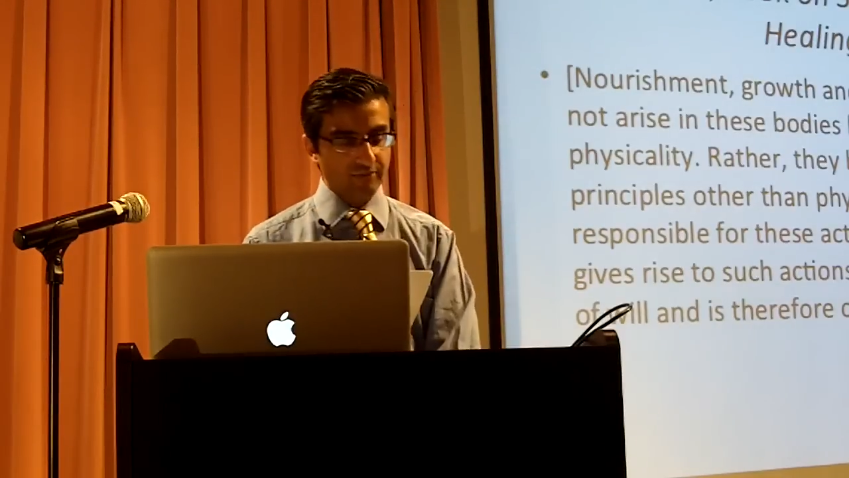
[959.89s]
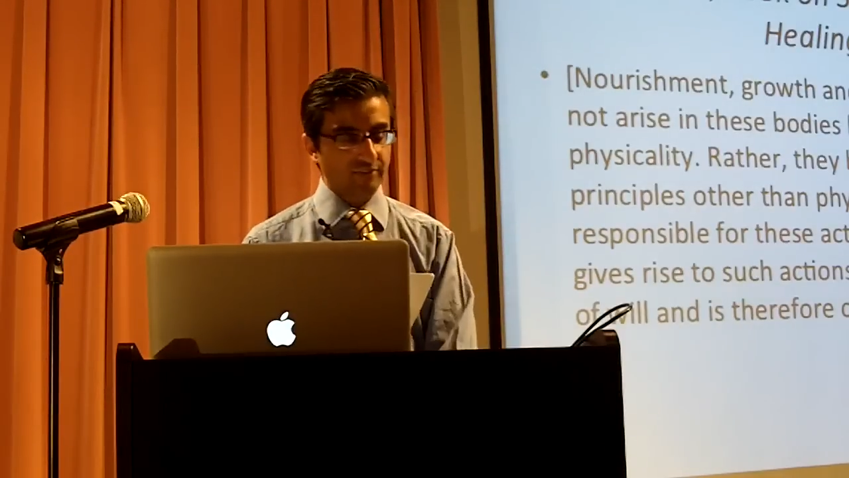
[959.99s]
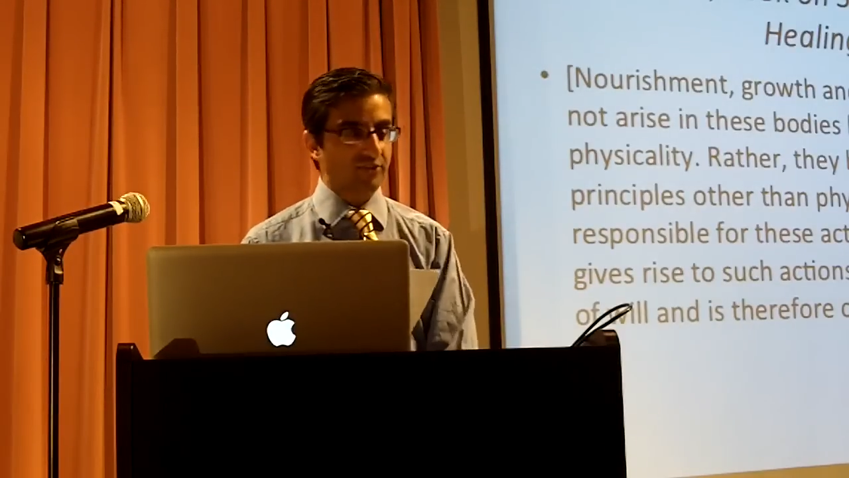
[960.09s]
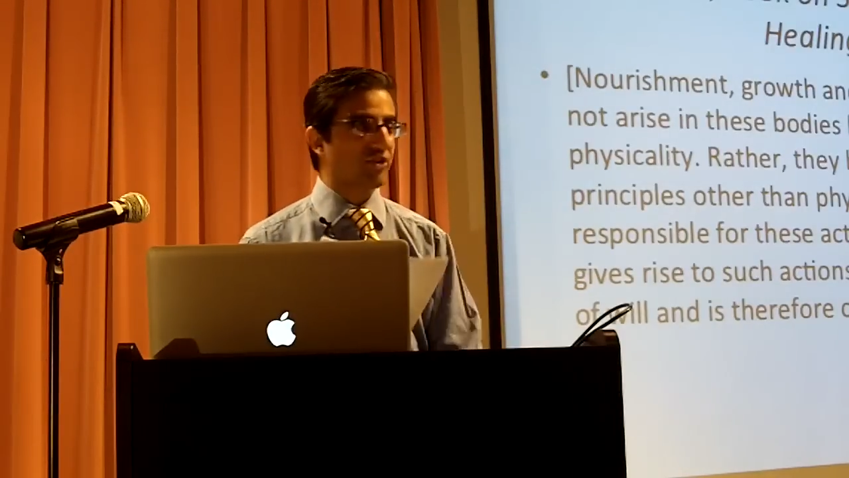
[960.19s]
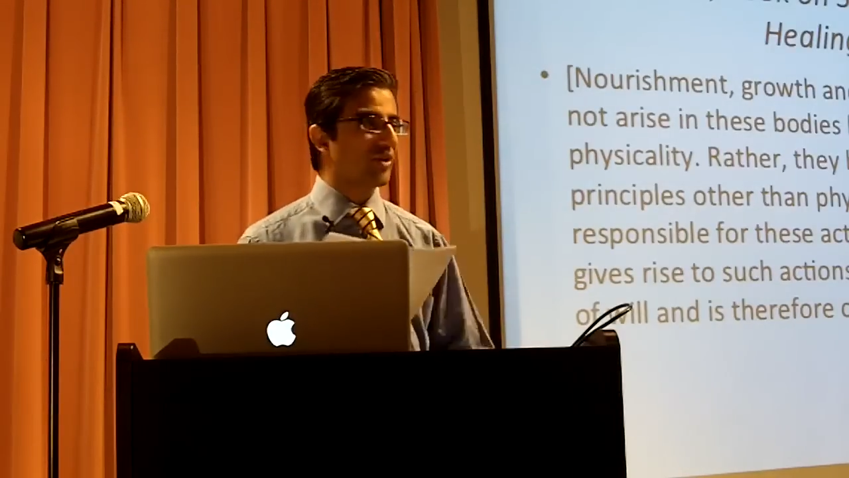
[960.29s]

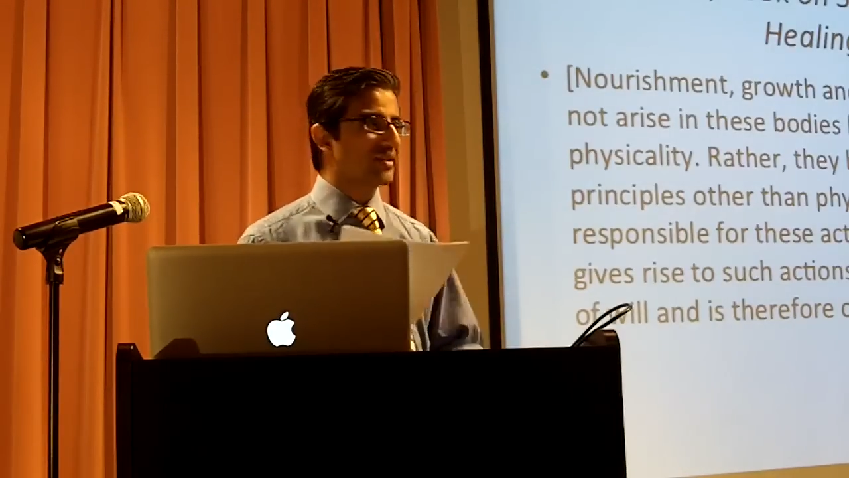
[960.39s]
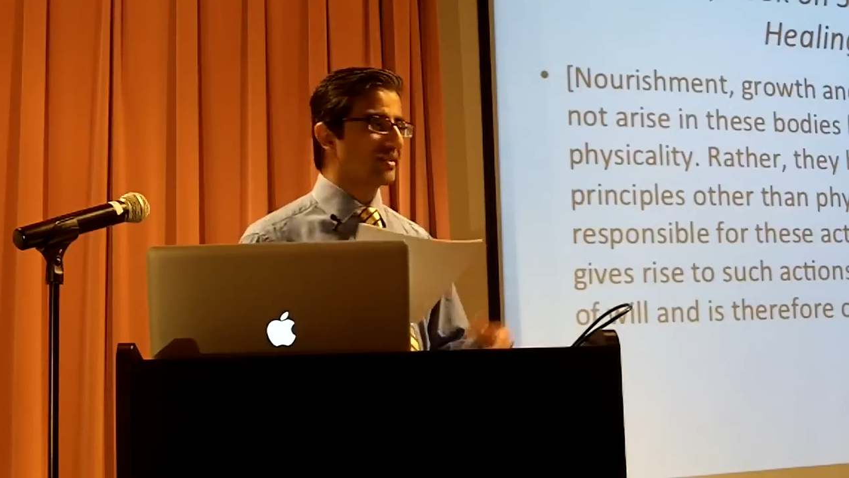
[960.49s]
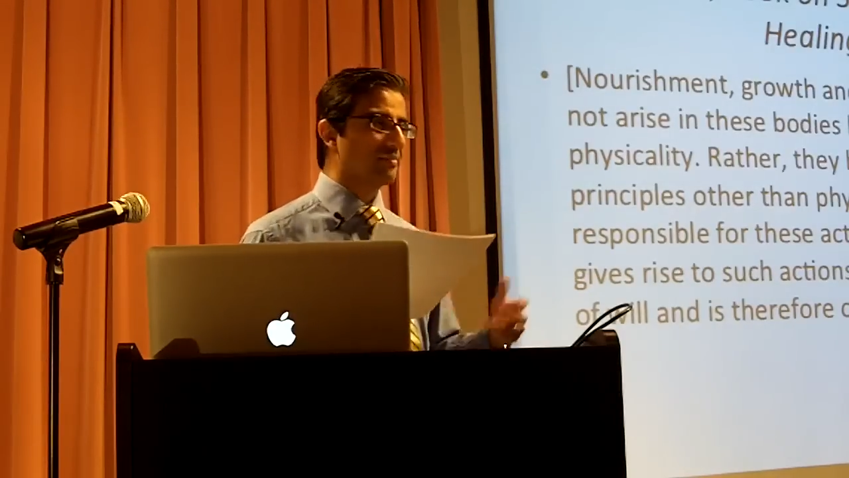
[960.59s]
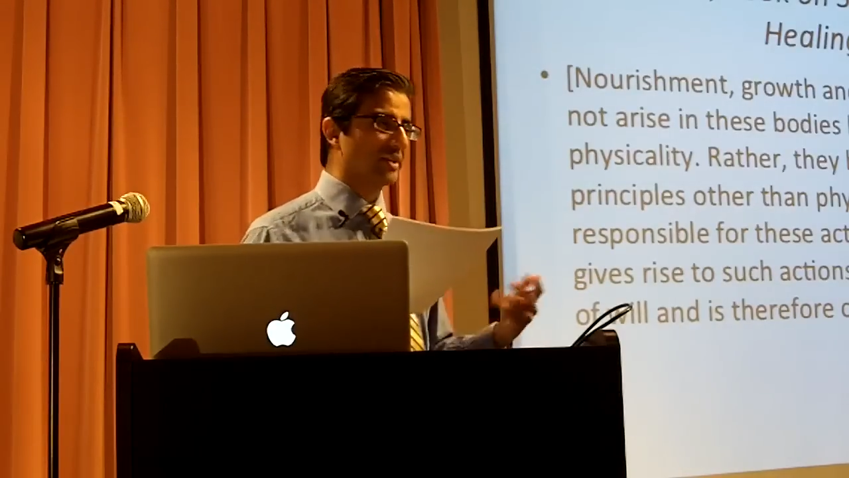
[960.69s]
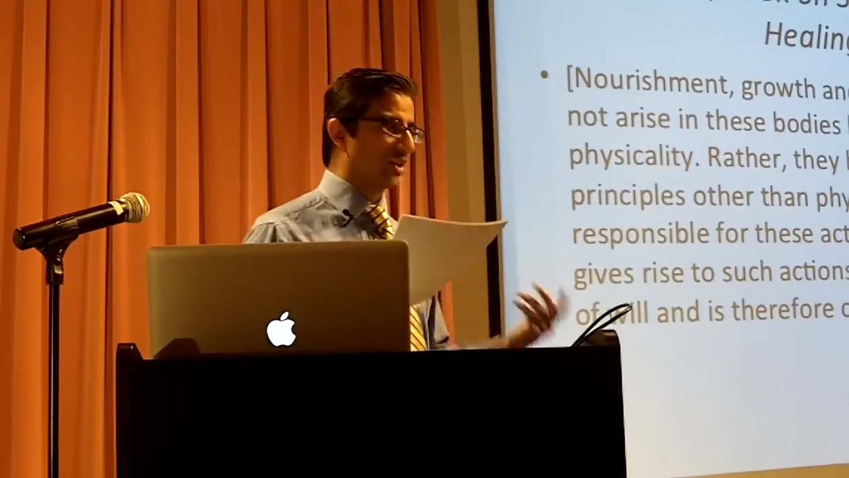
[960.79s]
The soul
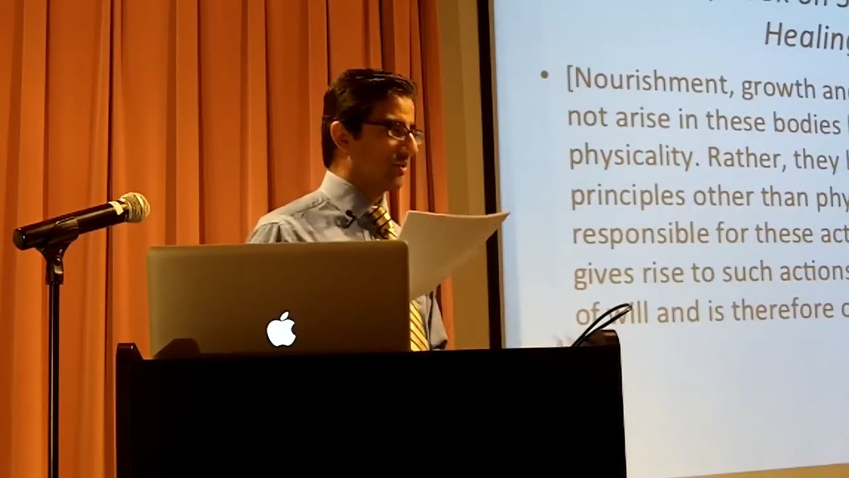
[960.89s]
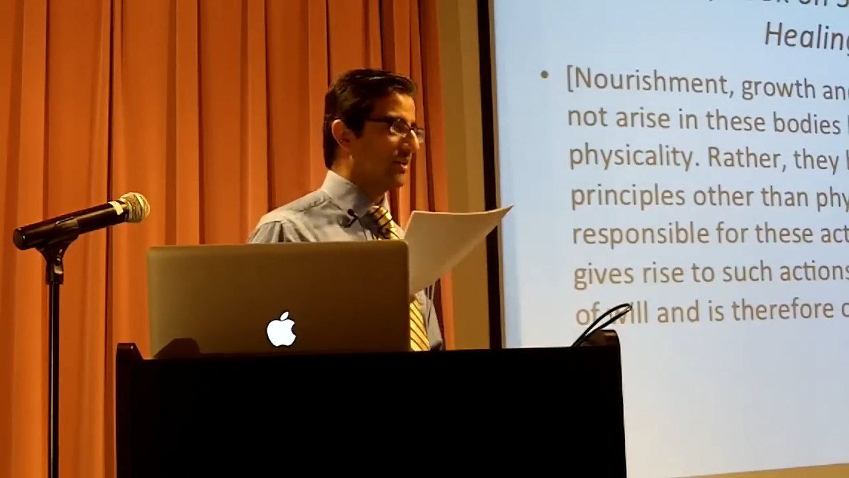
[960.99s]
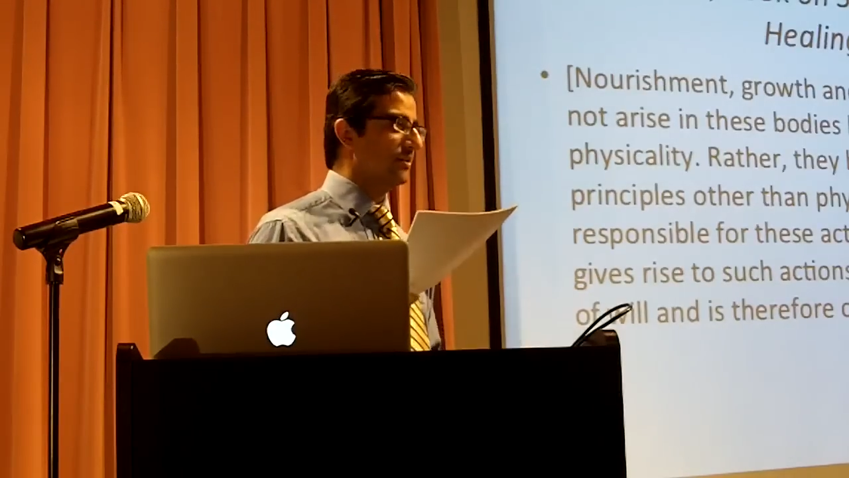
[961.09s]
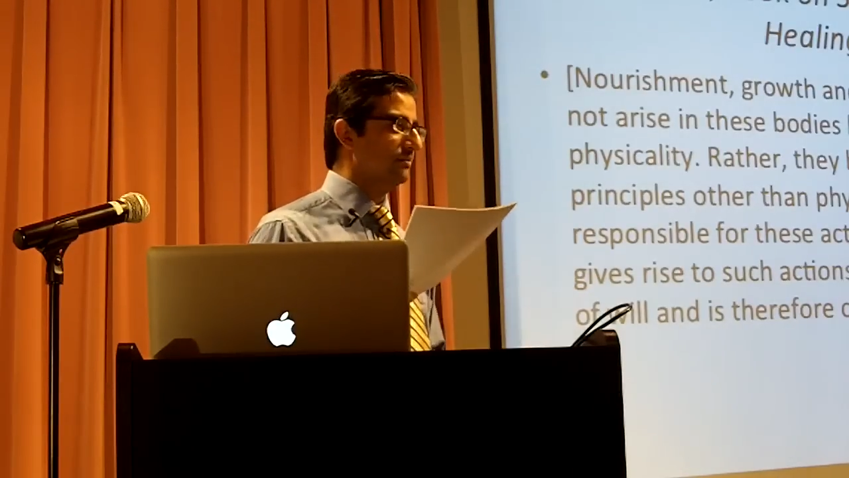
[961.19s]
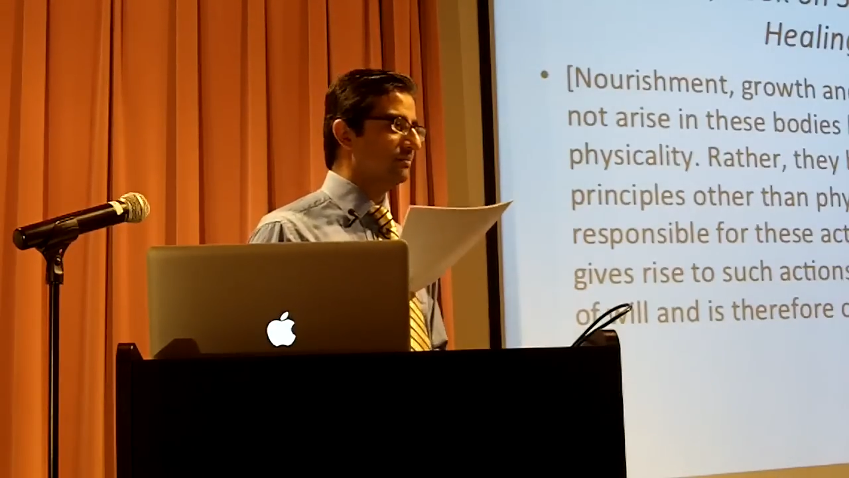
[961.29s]
is
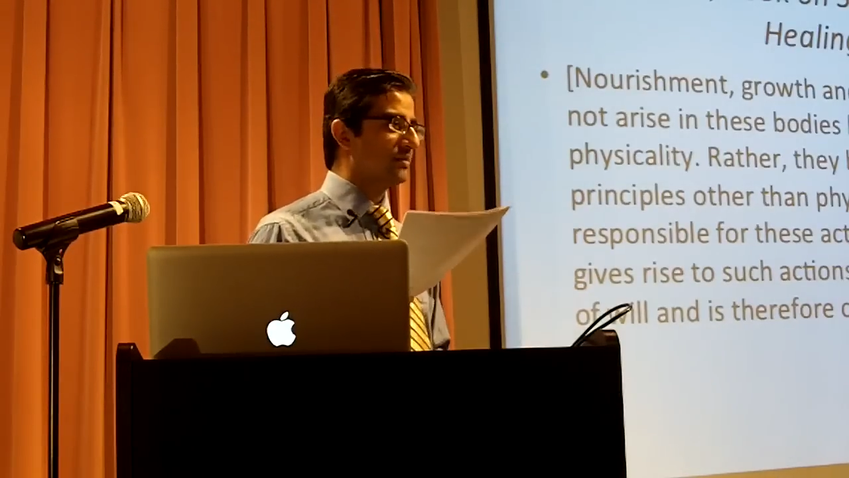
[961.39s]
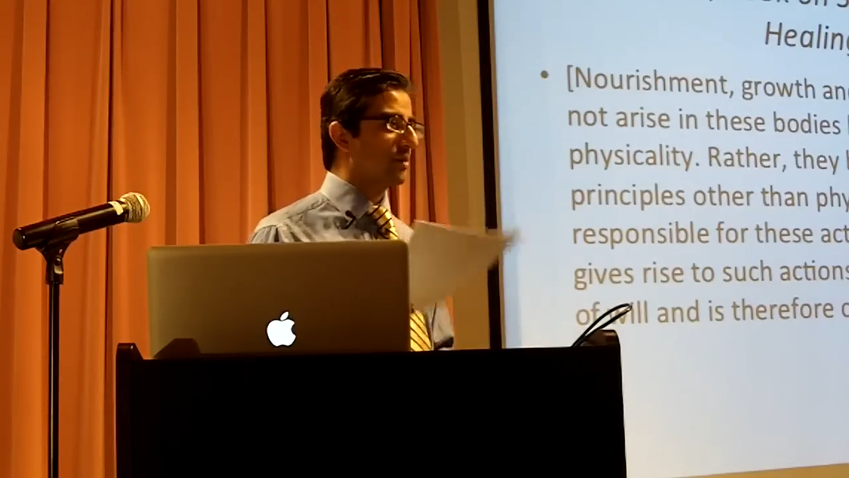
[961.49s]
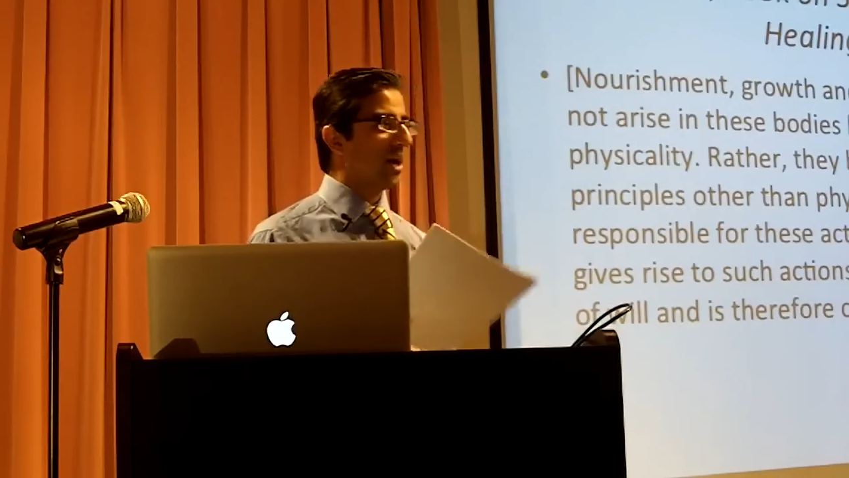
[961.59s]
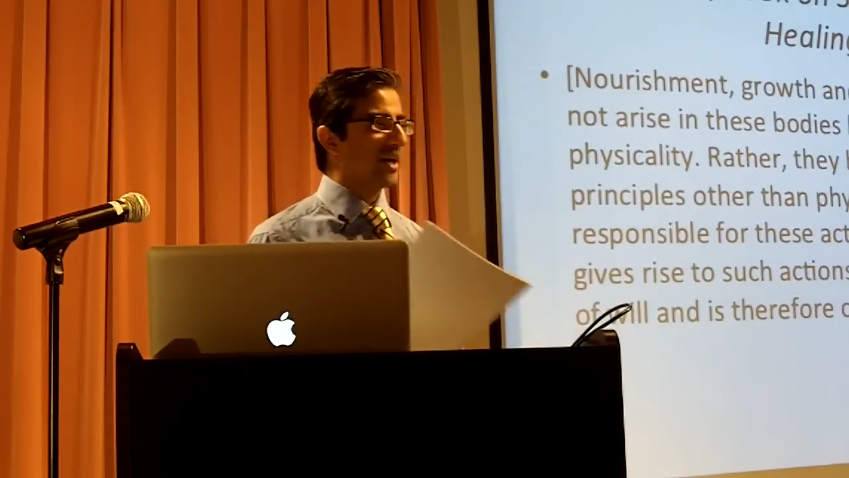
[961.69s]
immaterial, the